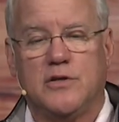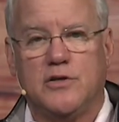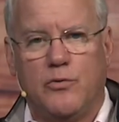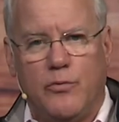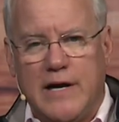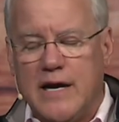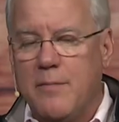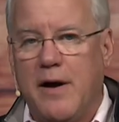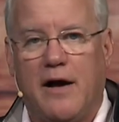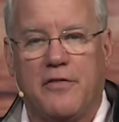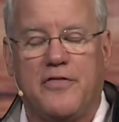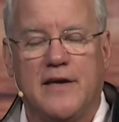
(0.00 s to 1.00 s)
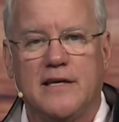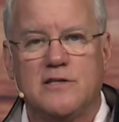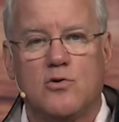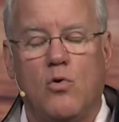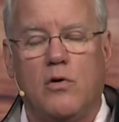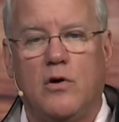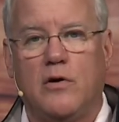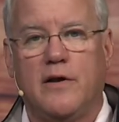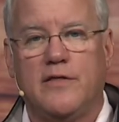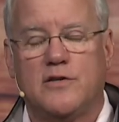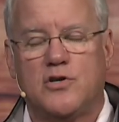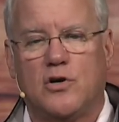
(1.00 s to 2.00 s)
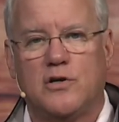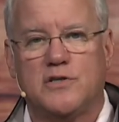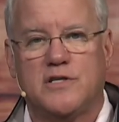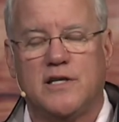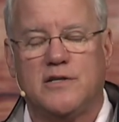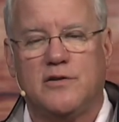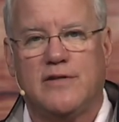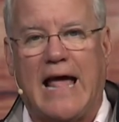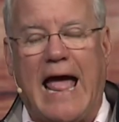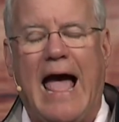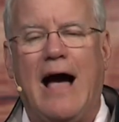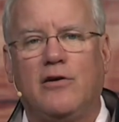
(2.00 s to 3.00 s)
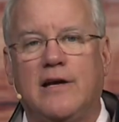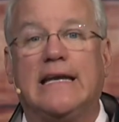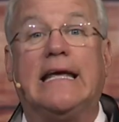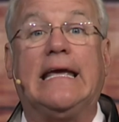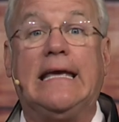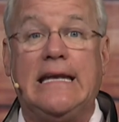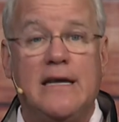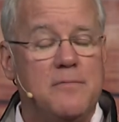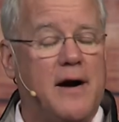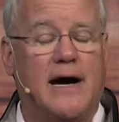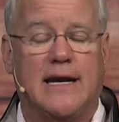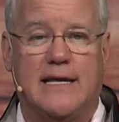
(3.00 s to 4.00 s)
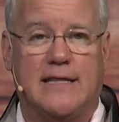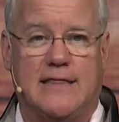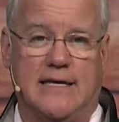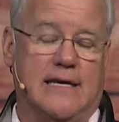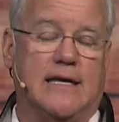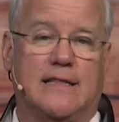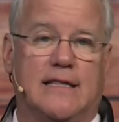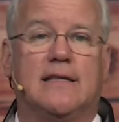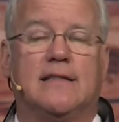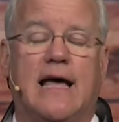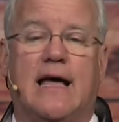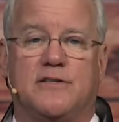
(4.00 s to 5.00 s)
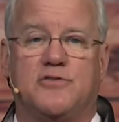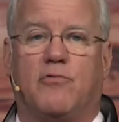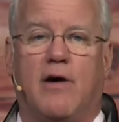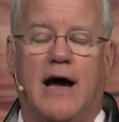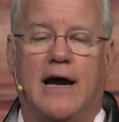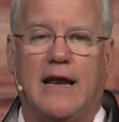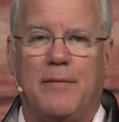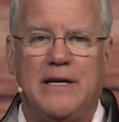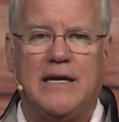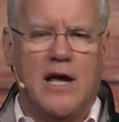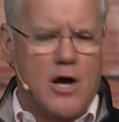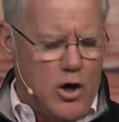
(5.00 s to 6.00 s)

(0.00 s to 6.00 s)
you read about things going on in the church that you, how could anybody think that that's right? I mean,